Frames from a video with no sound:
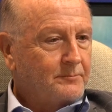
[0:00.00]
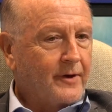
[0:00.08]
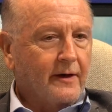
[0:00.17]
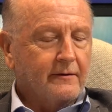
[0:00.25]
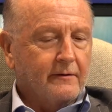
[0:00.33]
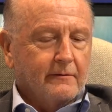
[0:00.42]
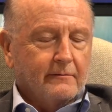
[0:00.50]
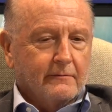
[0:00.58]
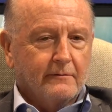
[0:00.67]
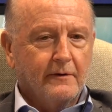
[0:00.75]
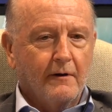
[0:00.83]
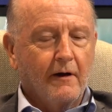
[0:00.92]
But
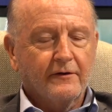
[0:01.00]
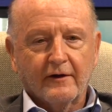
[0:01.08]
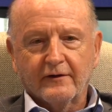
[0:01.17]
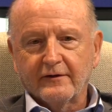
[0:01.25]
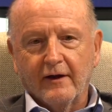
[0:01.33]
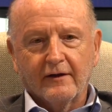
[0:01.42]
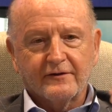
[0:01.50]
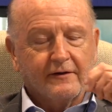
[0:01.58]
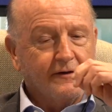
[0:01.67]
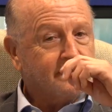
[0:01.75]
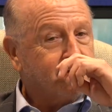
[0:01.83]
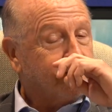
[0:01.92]
as I say,
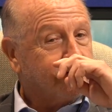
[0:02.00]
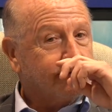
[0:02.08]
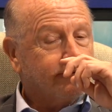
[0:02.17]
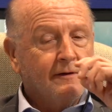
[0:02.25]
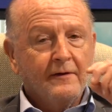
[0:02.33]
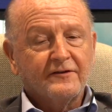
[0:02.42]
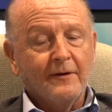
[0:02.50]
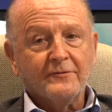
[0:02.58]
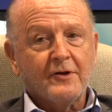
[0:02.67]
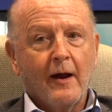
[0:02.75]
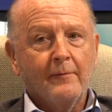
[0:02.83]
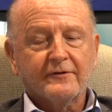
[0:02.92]
it's
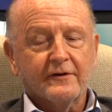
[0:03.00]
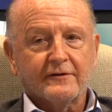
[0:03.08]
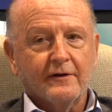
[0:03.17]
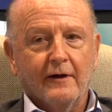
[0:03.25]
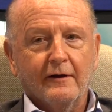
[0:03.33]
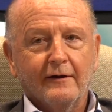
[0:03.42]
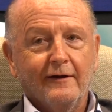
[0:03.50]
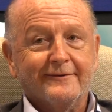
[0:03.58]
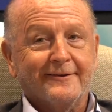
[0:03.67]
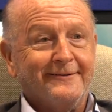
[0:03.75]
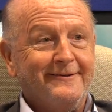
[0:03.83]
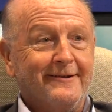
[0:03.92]
sometimes it's
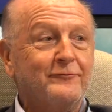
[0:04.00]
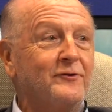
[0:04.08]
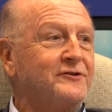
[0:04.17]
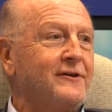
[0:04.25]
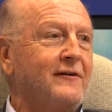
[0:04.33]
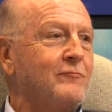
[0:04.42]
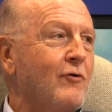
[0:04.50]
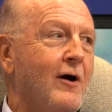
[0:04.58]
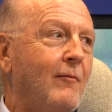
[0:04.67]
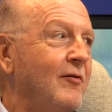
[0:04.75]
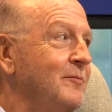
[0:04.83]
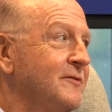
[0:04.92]
a different set of
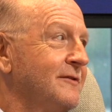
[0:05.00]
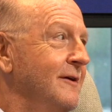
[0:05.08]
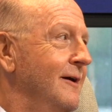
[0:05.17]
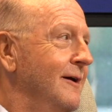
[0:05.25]
problems.